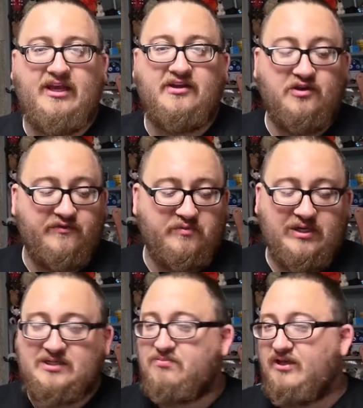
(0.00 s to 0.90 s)
that good of a
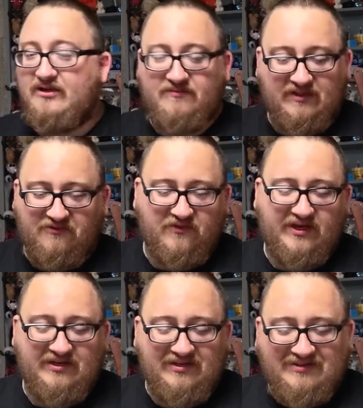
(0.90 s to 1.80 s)
brass player. That's
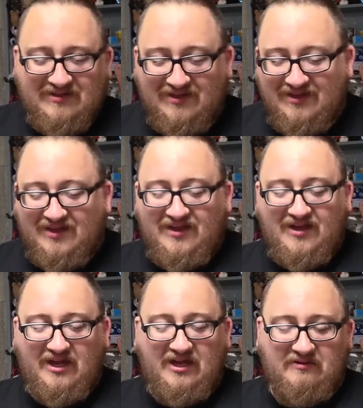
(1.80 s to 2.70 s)
fine.
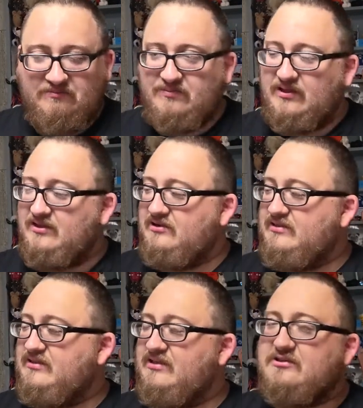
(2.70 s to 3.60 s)
But
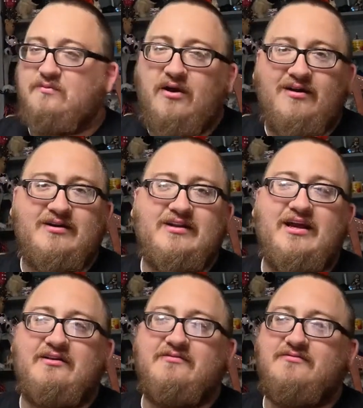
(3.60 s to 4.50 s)
these are marketed
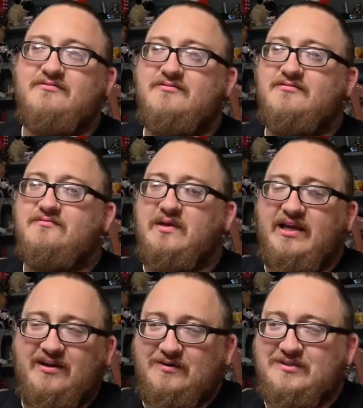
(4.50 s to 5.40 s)
at
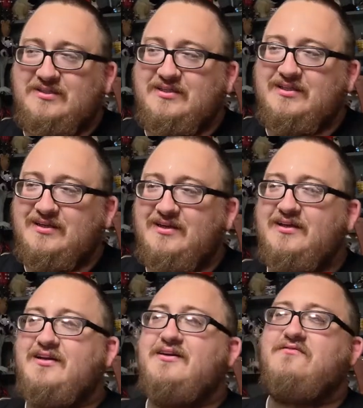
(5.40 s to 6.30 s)
beginners.
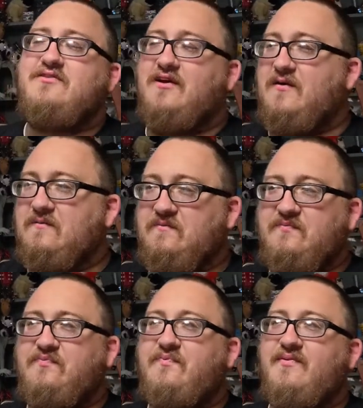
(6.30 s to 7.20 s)
So
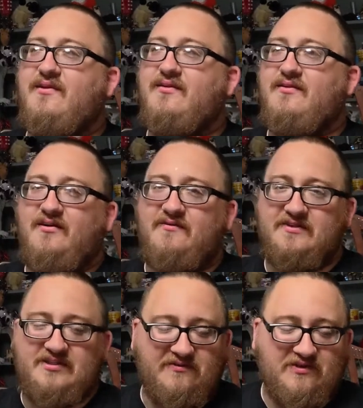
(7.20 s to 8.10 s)
if
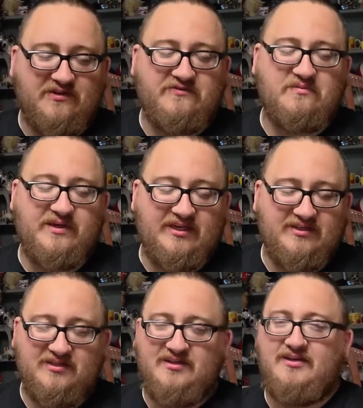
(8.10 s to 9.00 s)
it's difficult for me,
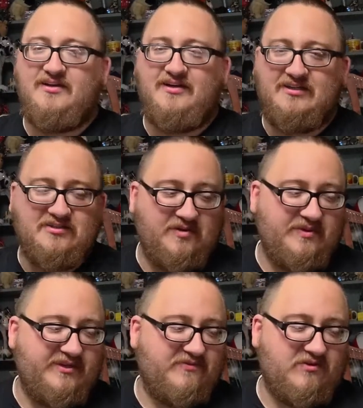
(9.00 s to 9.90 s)
it's going to be
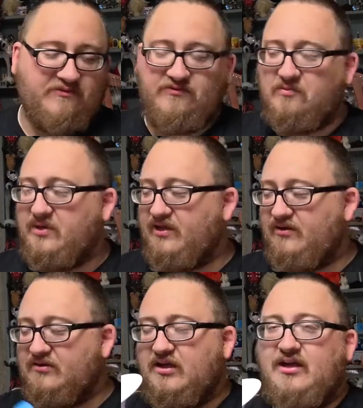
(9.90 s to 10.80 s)
difficult for a
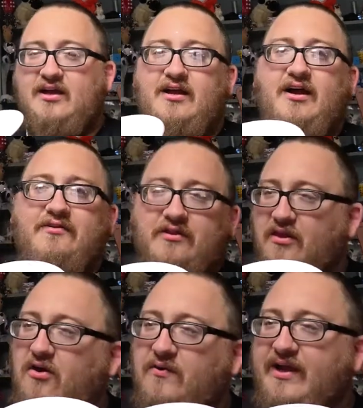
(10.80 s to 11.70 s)
beginner. On the
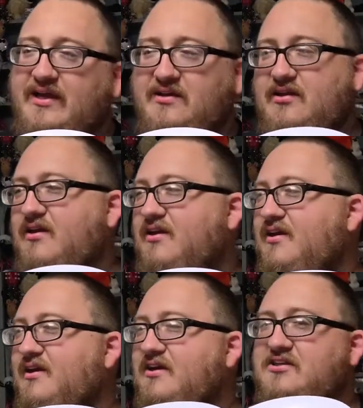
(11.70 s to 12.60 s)
low end,
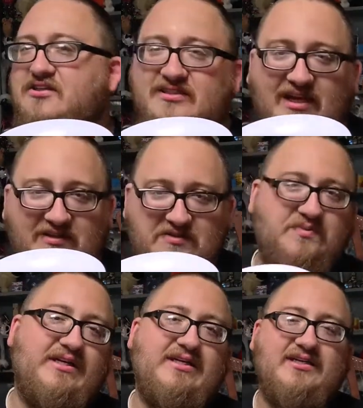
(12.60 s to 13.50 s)
it just sounds
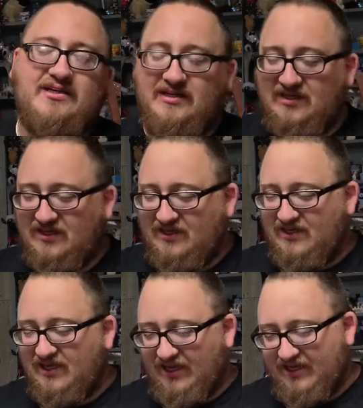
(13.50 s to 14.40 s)
weak
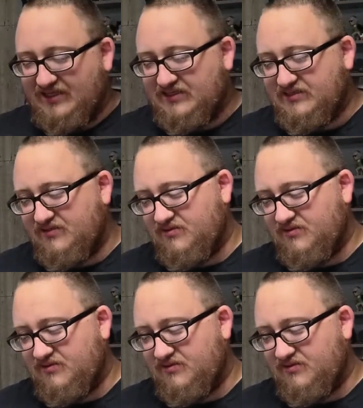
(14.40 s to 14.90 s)
and